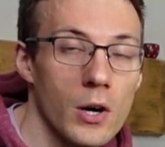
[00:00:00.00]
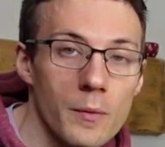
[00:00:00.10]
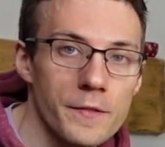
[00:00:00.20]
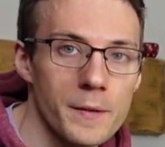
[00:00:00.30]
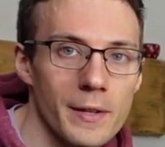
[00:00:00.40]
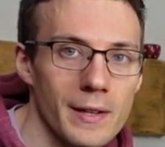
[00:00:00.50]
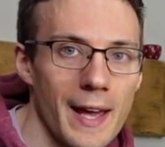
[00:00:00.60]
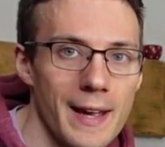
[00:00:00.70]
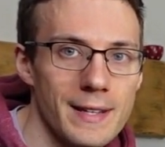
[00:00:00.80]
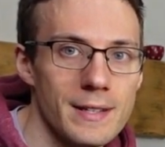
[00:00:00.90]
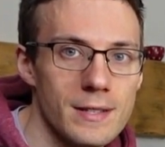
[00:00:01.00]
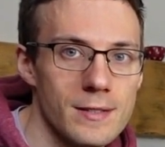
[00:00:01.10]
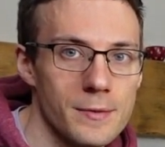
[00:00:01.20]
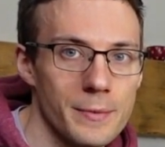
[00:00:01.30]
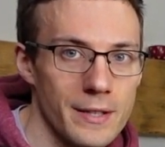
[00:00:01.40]
comfortable
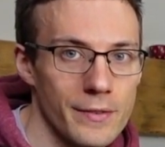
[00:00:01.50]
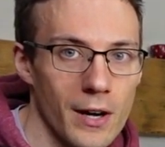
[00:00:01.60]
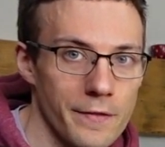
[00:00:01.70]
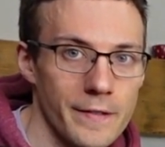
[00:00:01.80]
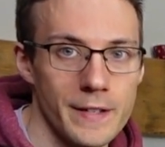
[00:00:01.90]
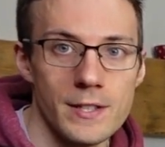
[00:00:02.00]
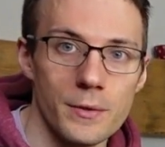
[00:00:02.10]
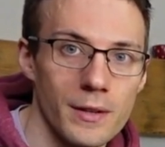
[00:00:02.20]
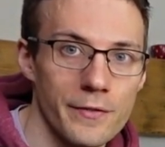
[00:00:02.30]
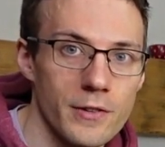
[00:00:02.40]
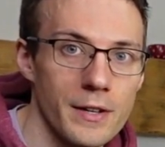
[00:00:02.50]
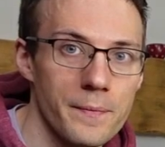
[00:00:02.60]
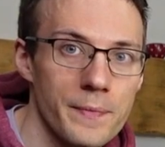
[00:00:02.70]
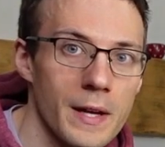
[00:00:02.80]
cadence when you've got a 52 on the front.